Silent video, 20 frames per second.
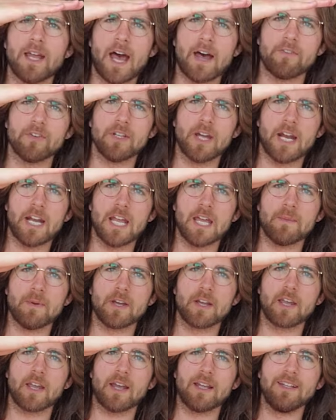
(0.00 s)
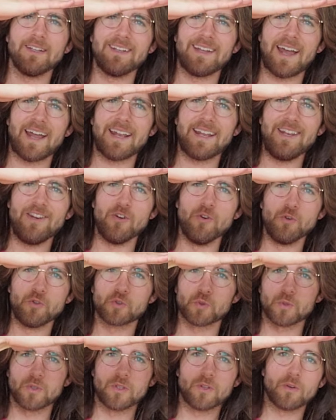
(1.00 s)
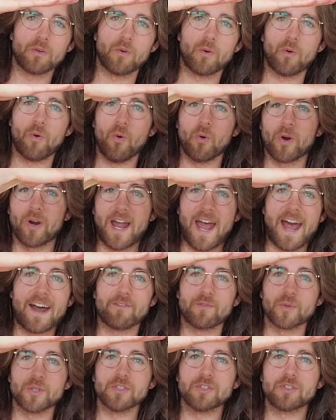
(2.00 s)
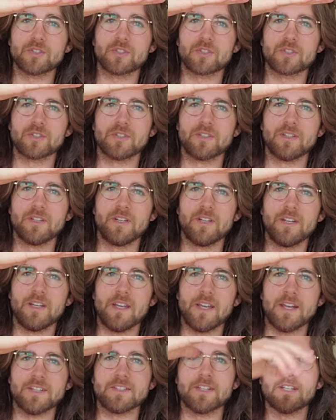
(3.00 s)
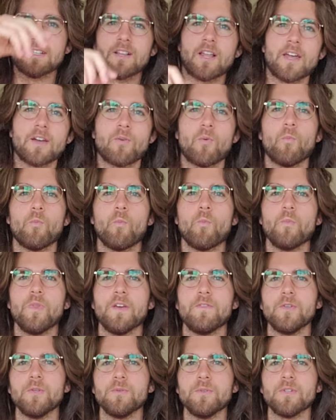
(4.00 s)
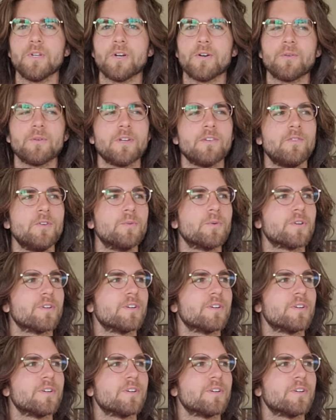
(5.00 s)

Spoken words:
have a dynamic neutral or average, as in like if you were